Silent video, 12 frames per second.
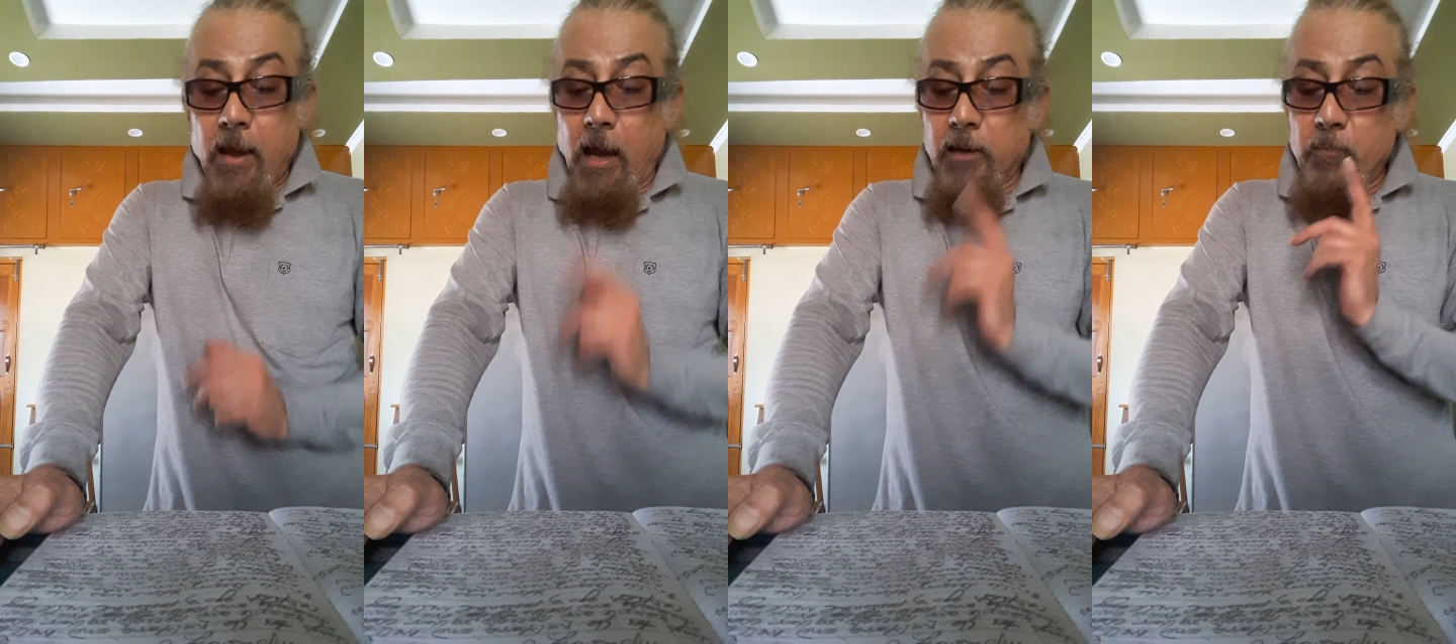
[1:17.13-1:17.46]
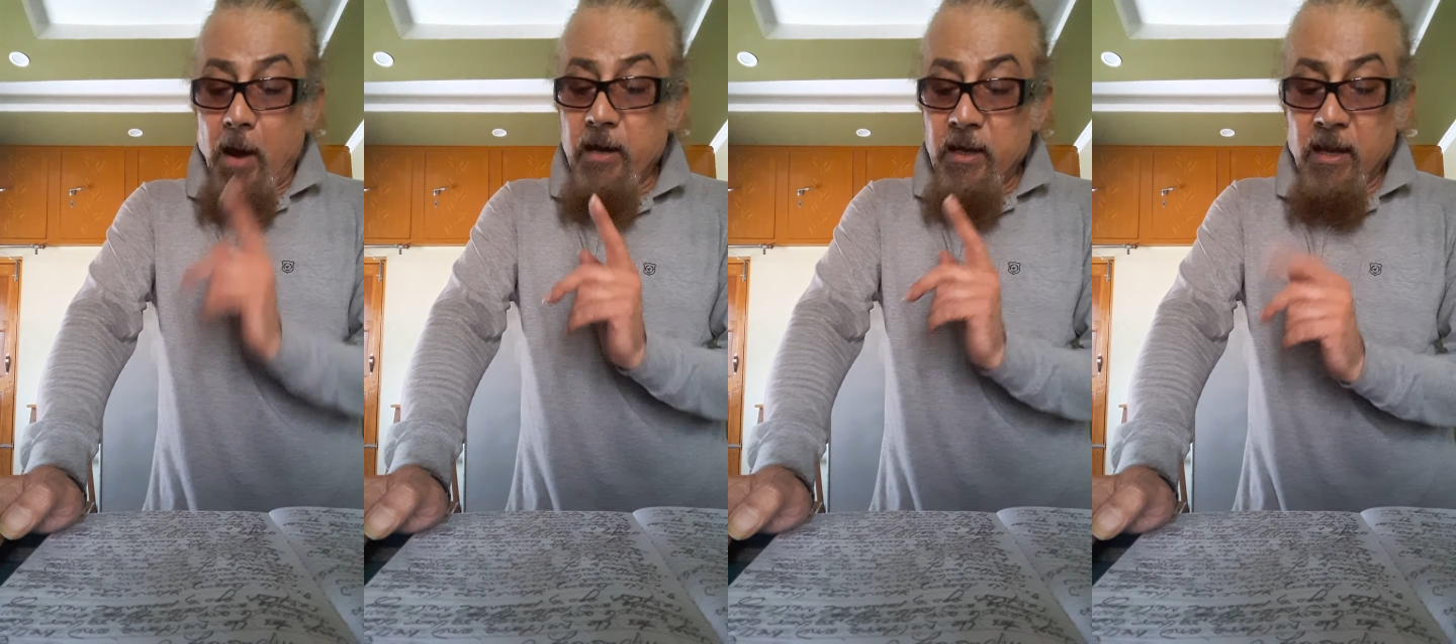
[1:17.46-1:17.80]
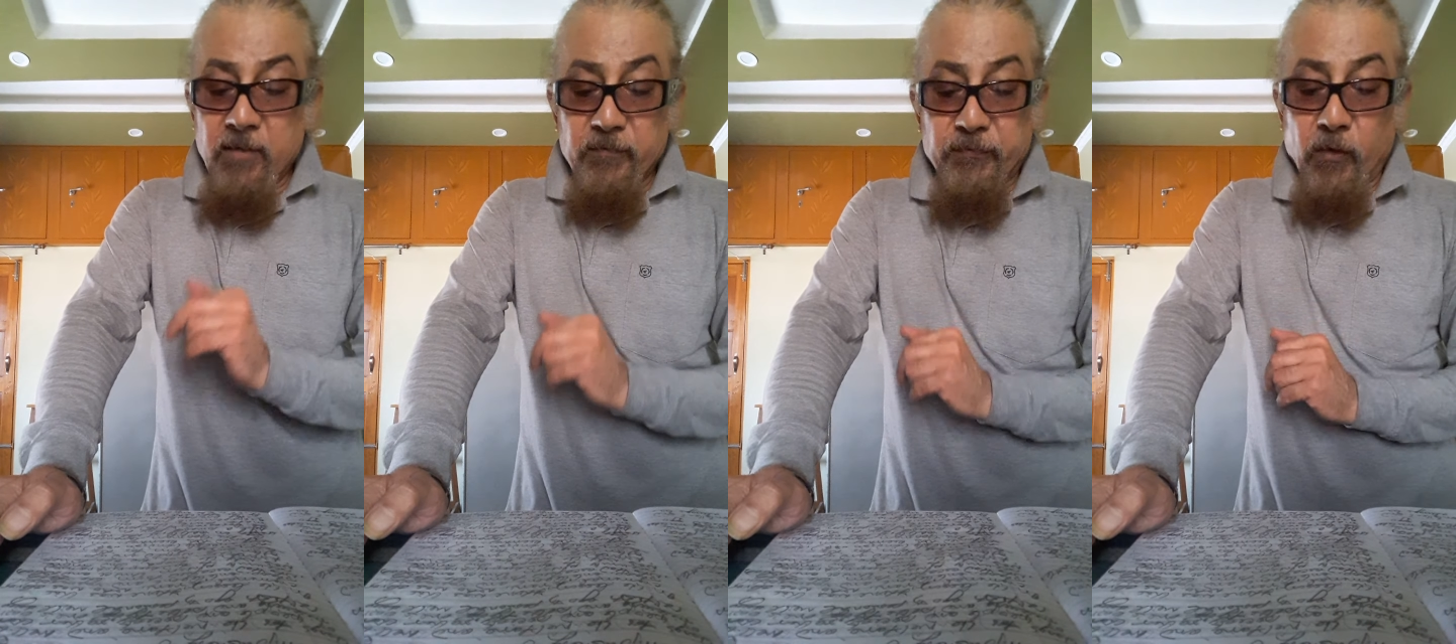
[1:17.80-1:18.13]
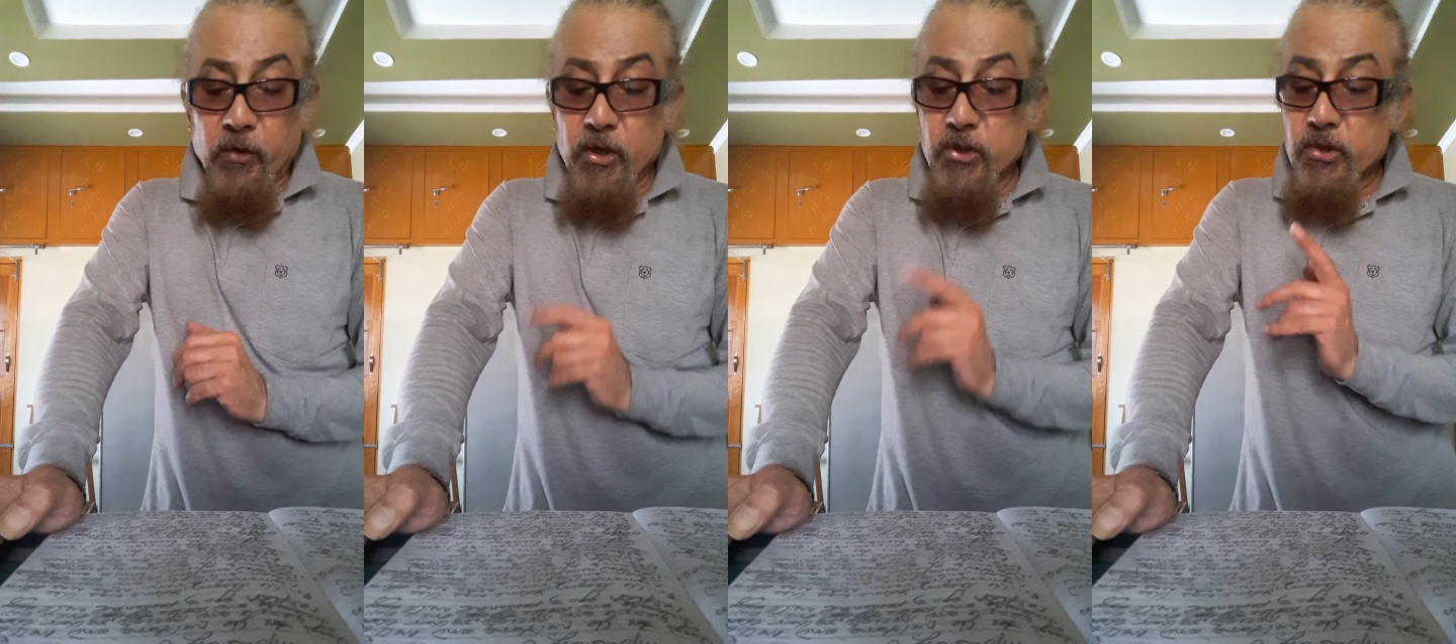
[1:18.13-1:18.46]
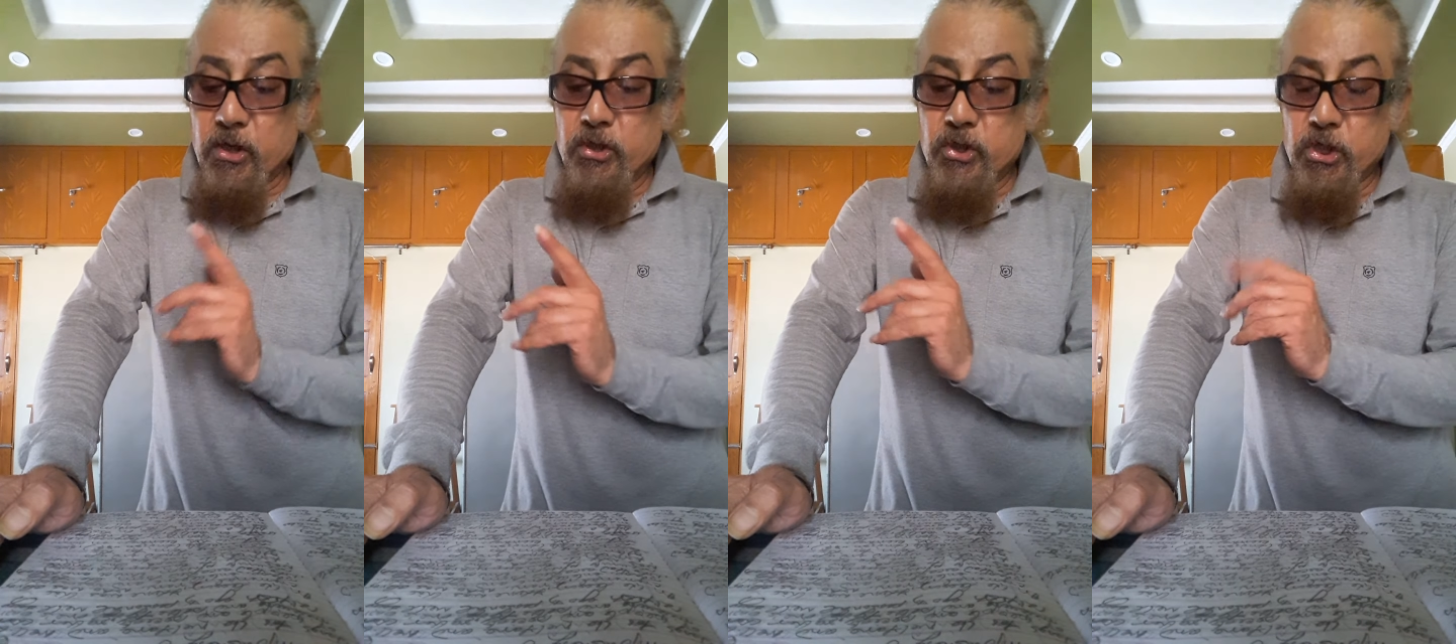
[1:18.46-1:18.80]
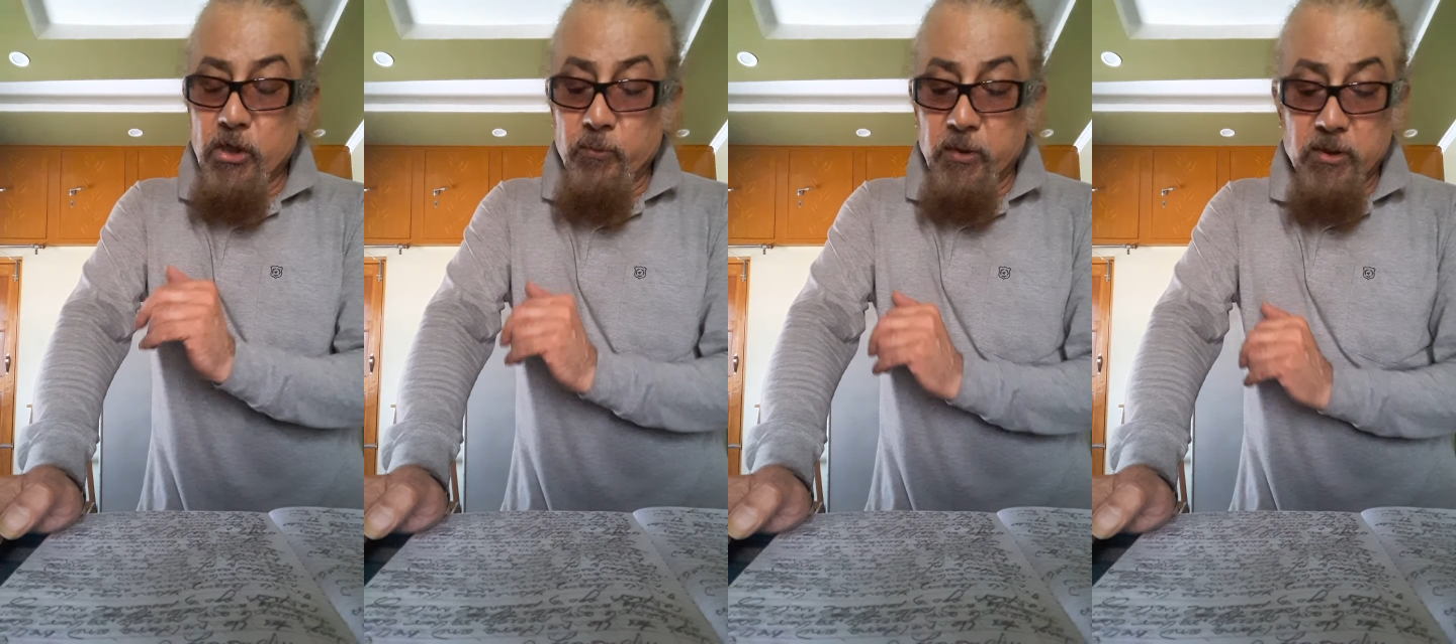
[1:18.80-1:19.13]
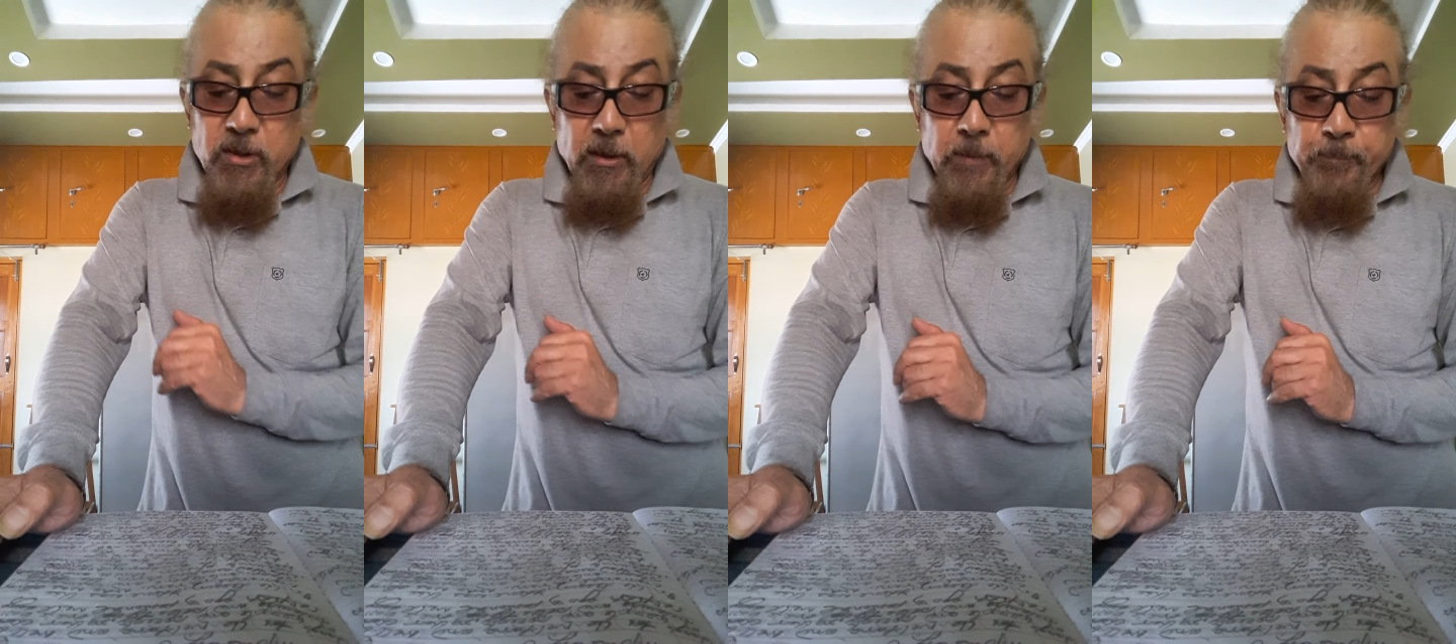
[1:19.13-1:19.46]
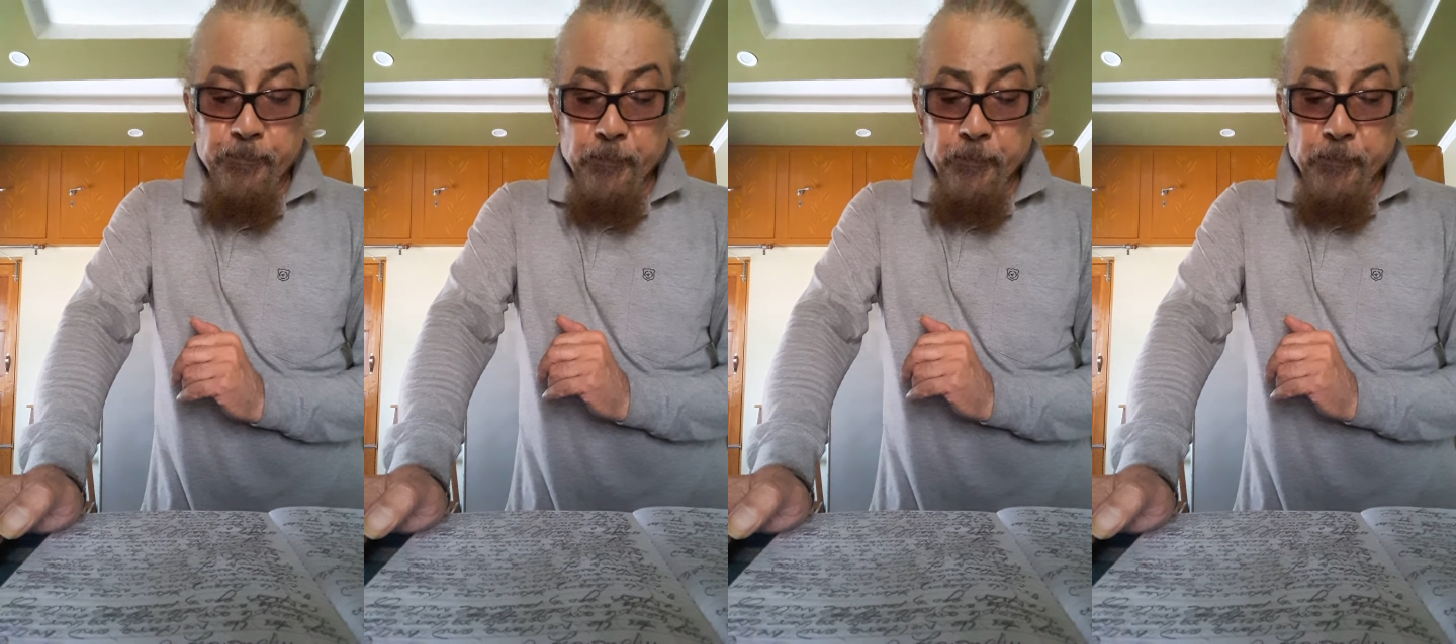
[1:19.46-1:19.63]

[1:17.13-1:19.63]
admiring him for his ingenuity,